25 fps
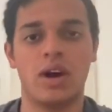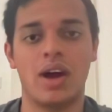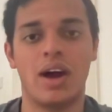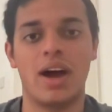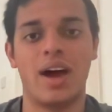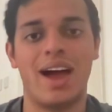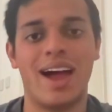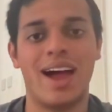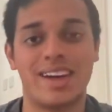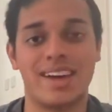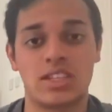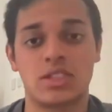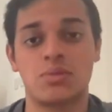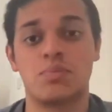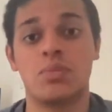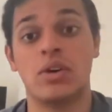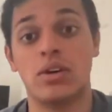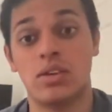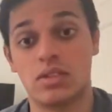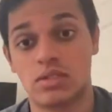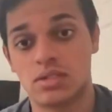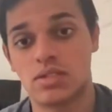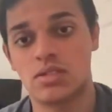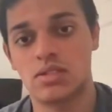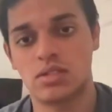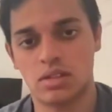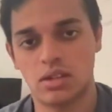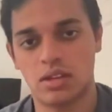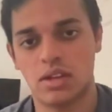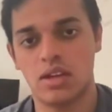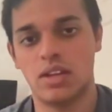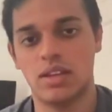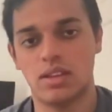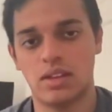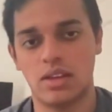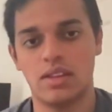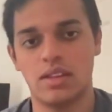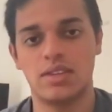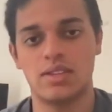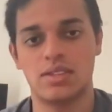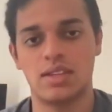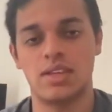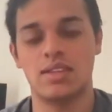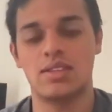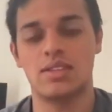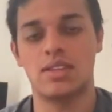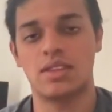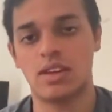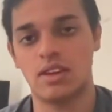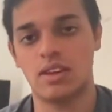expert in the sense
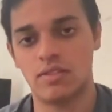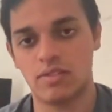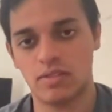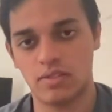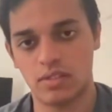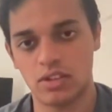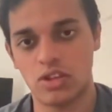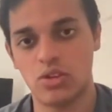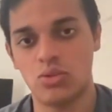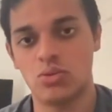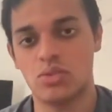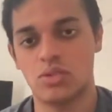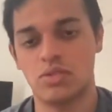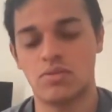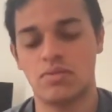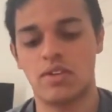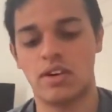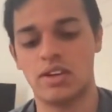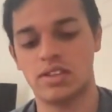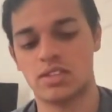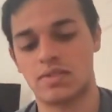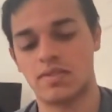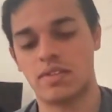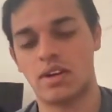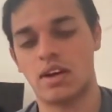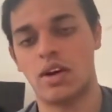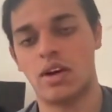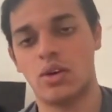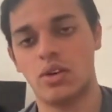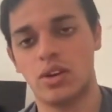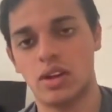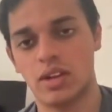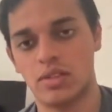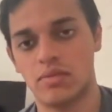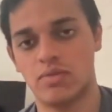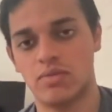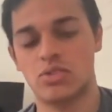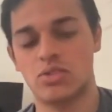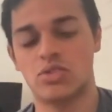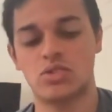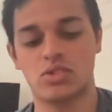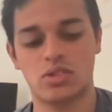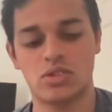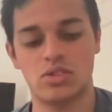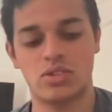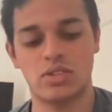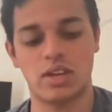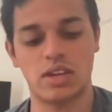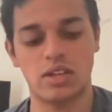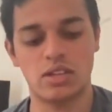that they've used fast online
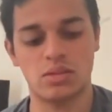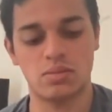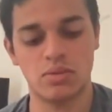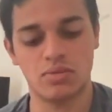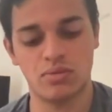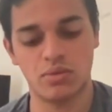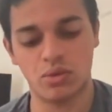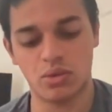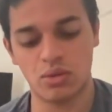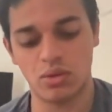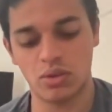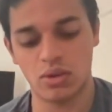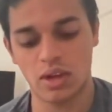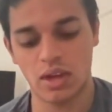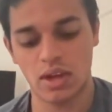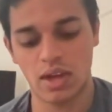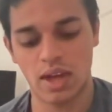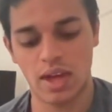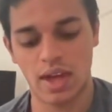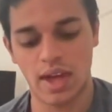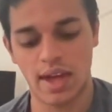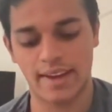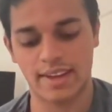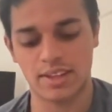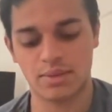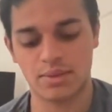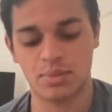sales before, expert